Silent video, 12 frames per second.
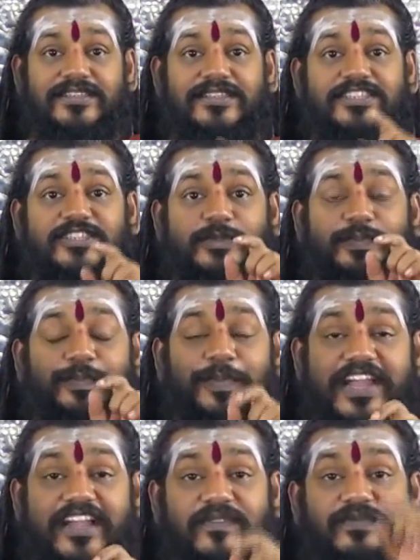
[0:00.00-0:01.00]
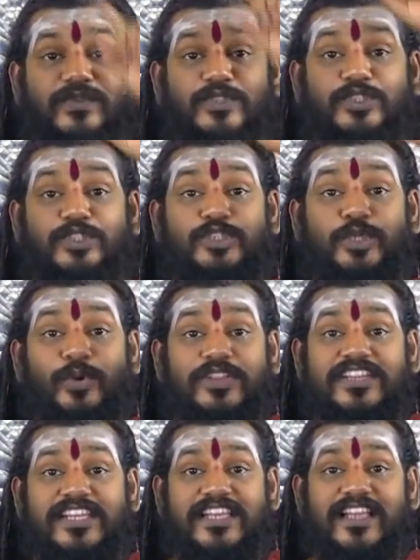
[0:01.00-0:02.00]
The speed of
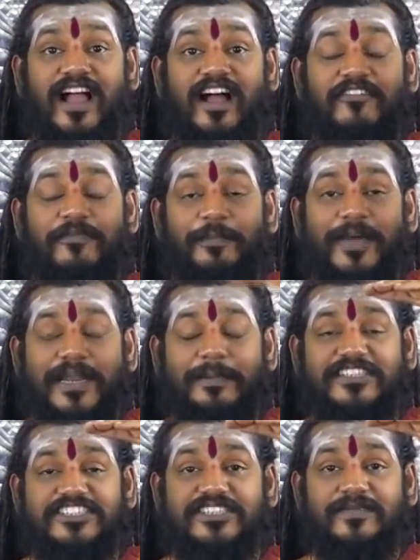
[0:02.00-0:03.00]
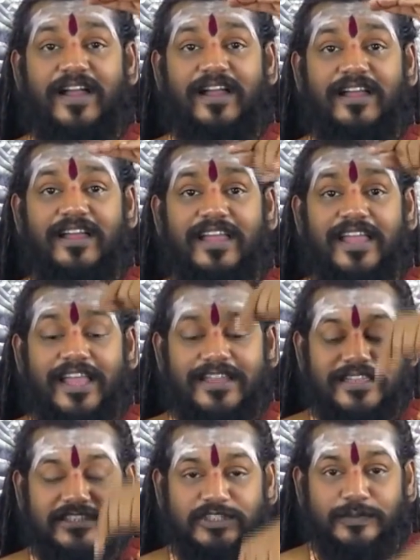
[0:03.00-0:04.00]
Jyoti, of Paramashiva
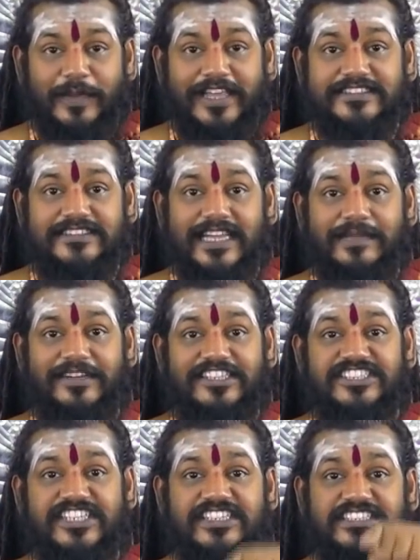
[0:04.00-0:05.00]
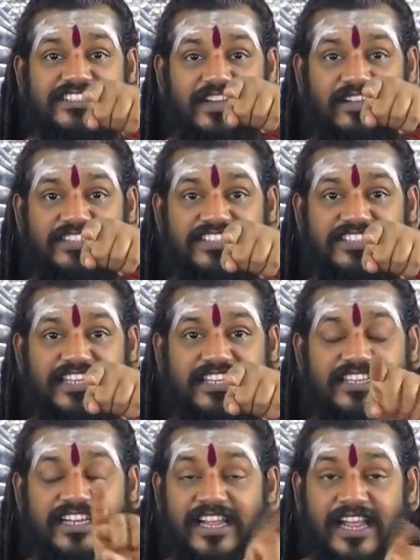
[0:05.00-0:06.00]
in the space dimension is
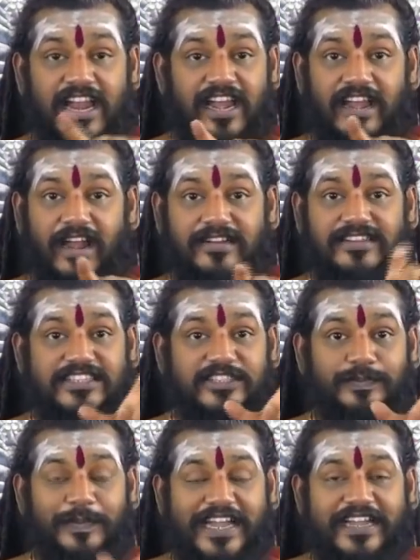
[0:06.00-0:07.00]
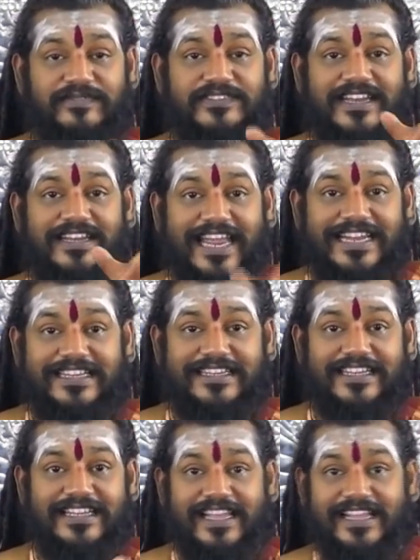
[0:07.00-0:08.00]
constant, not the speed of the
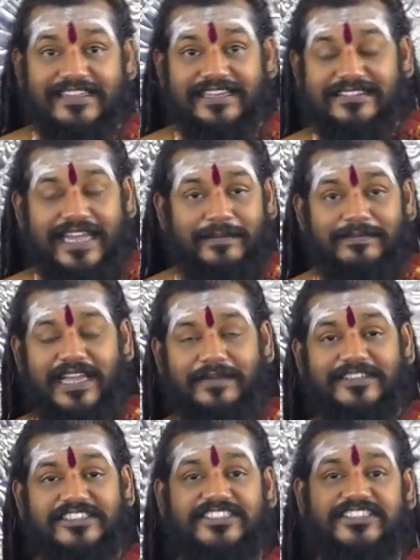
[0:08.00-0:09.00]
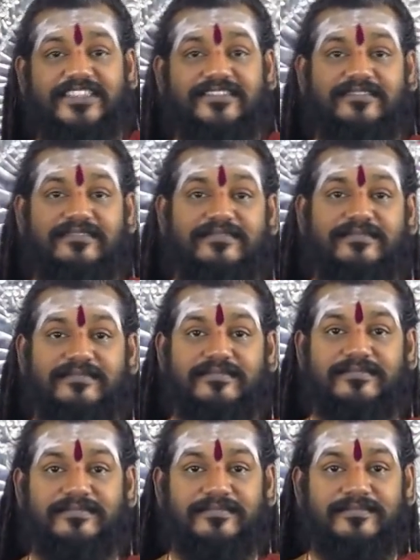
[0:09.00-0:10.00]
light in the time dimension.
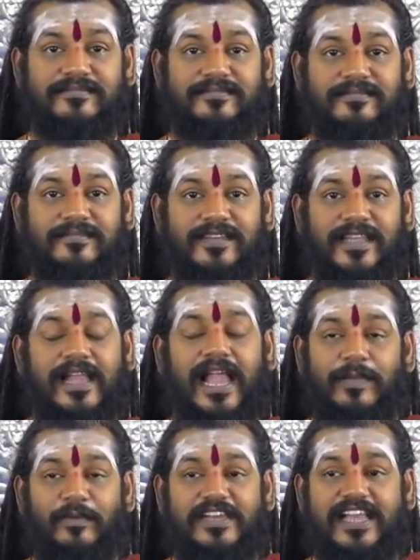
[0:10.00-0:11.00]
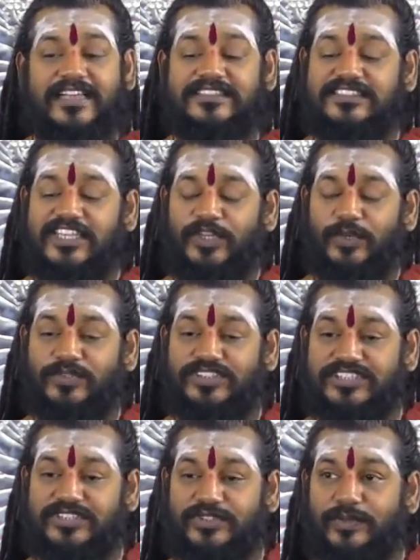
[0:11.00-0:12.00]
I am only asking you
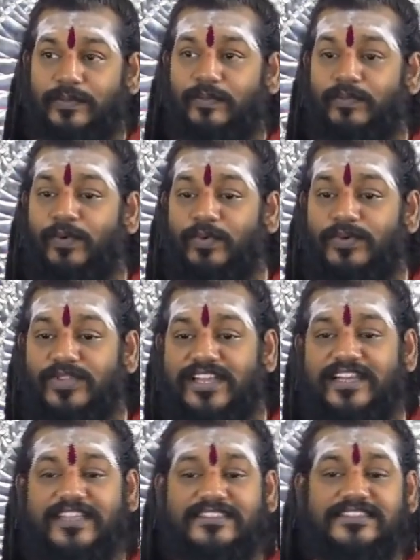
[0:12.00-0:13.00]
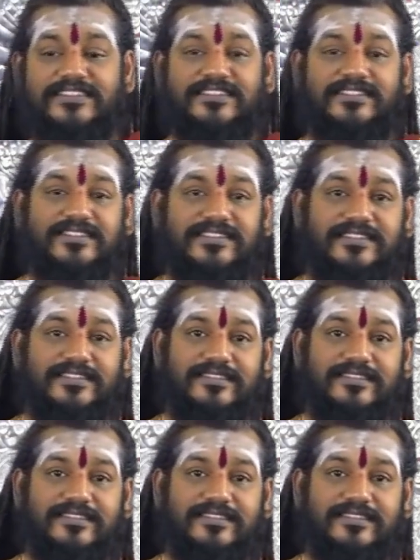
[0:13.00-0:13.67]
just to move to the next.